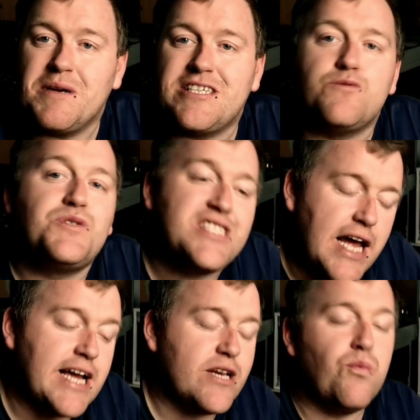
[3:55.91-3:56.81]
to be
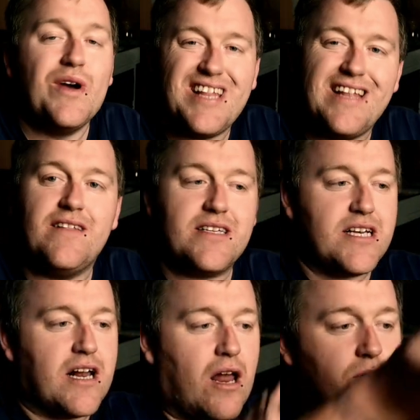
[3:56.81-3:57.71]
sustained within
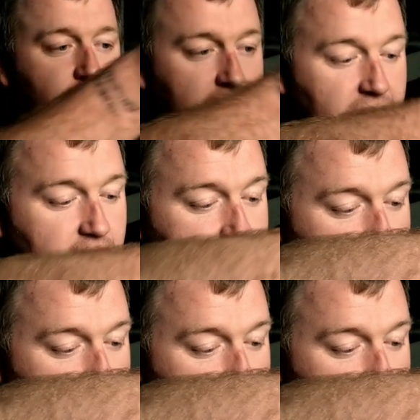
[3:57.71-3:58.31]
this enclosure.